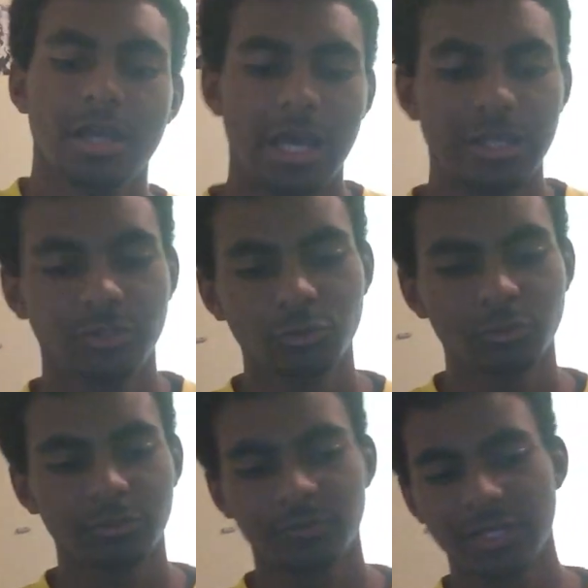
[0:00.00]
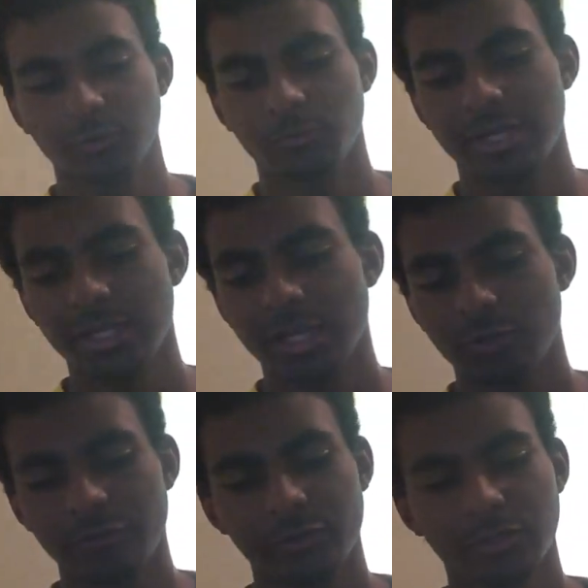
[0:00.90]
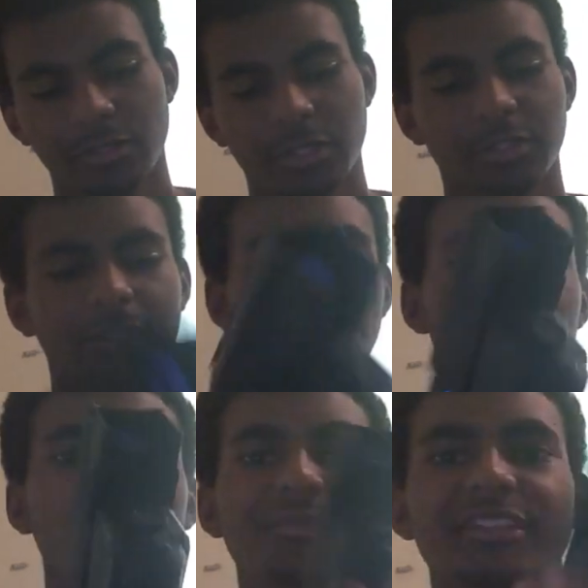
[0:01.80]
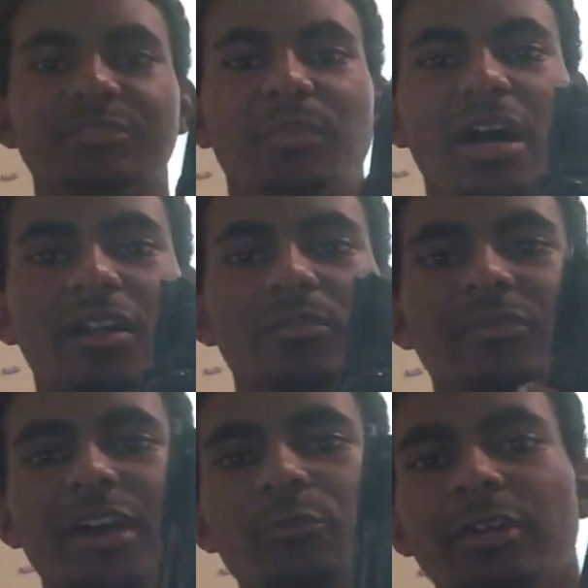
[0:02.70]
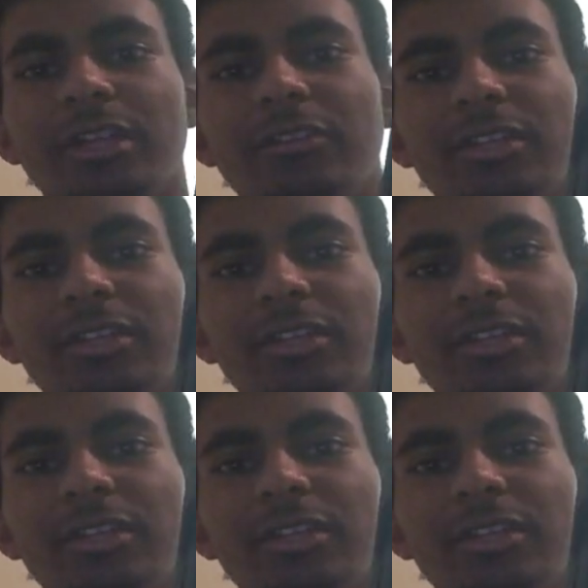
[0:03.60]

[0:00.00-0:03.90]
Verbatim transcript: I do want to find a way, however, to cover up this bottom. That way the